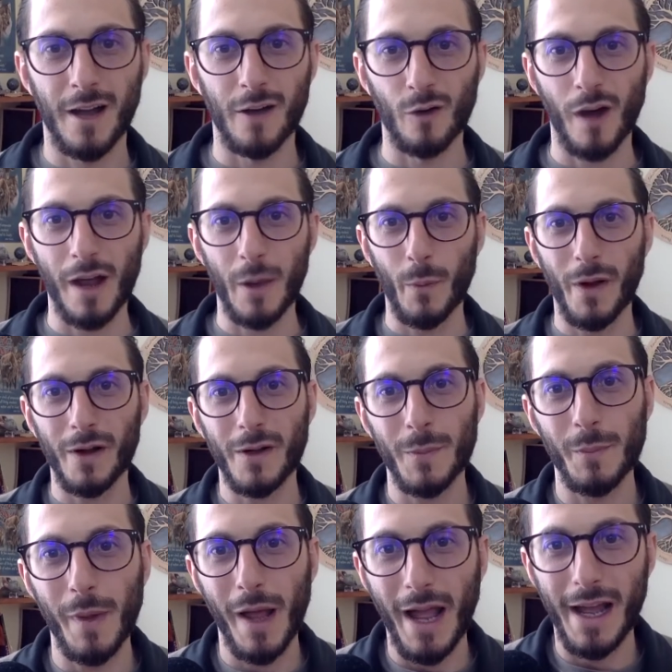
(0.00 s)
All right,
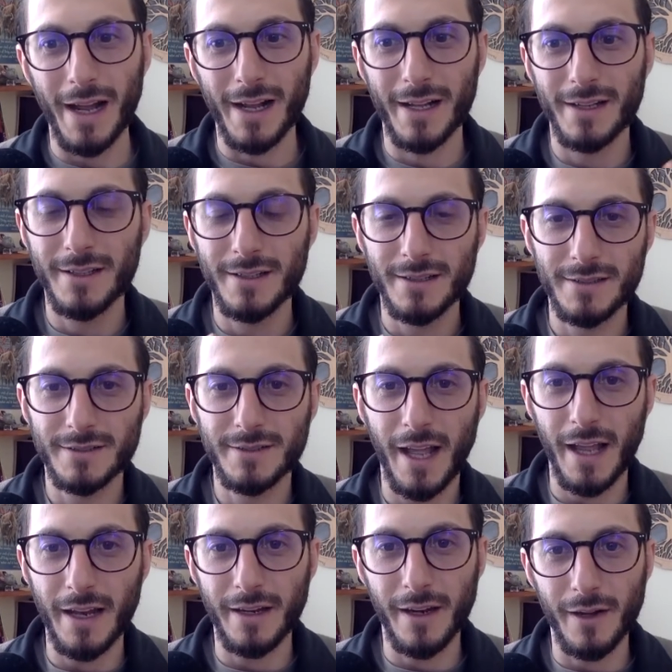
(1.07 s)
welcome back.
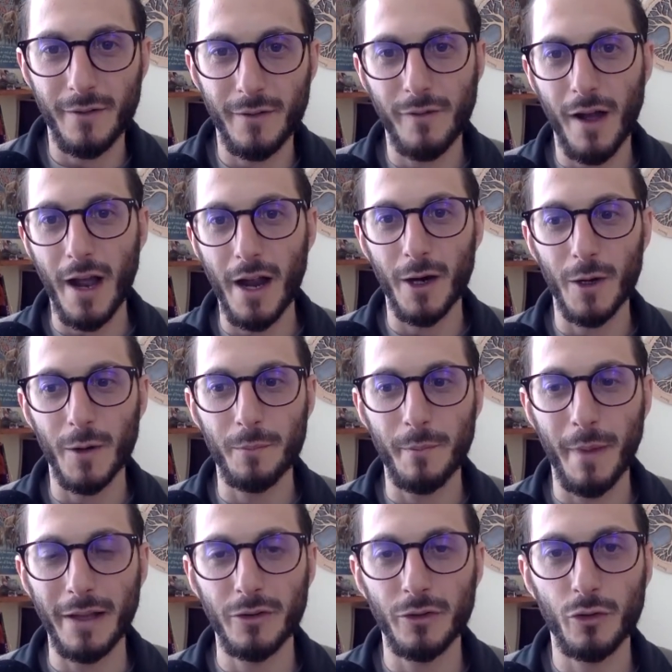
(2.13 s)
Tending Fire
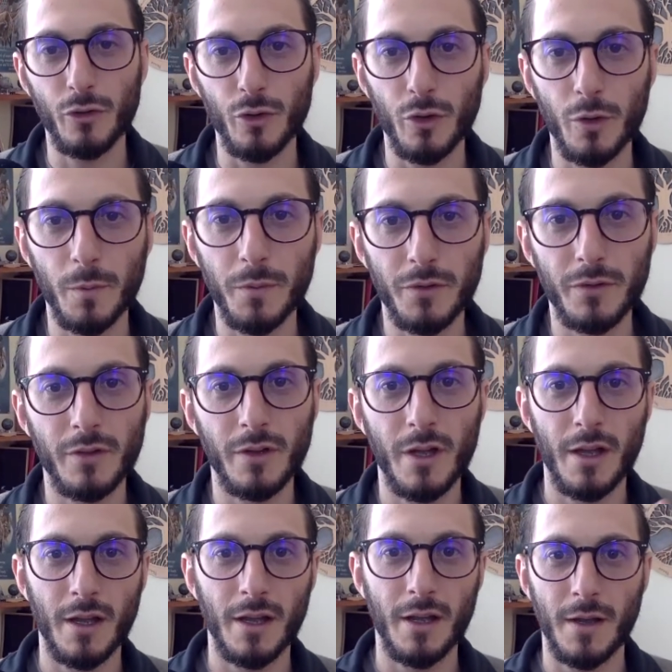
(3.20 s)
men's groups,
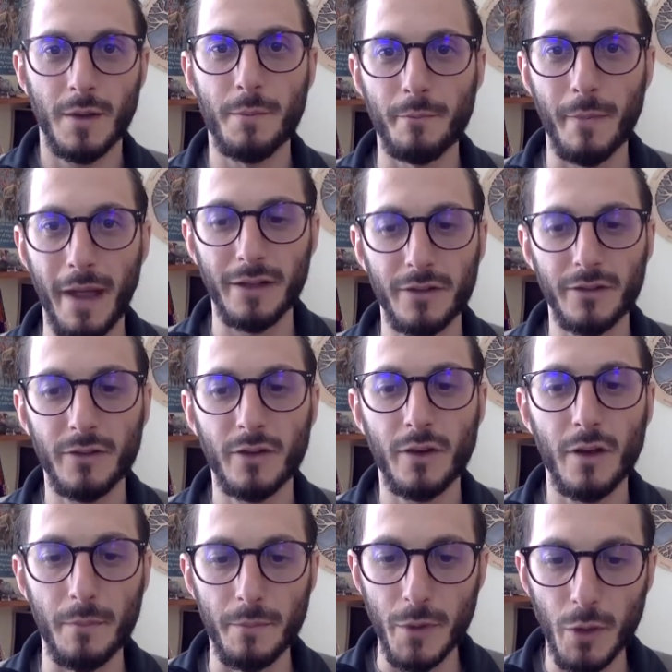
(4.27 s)
men's
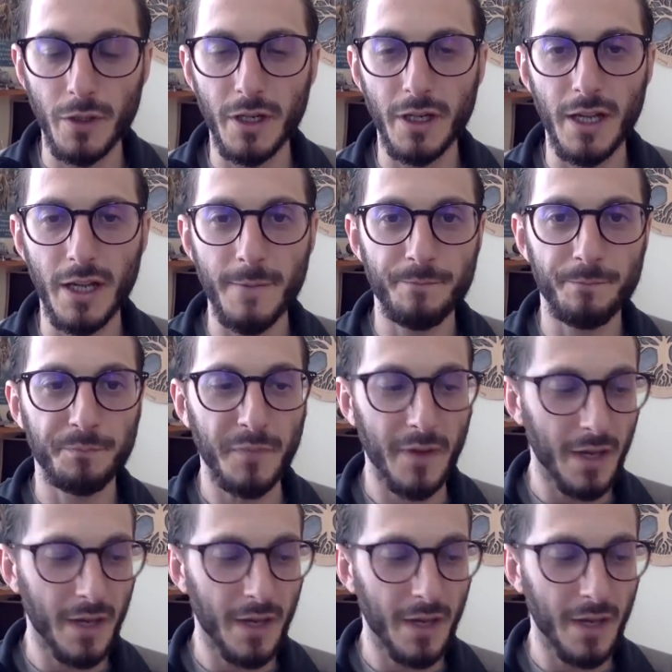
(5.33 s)
community.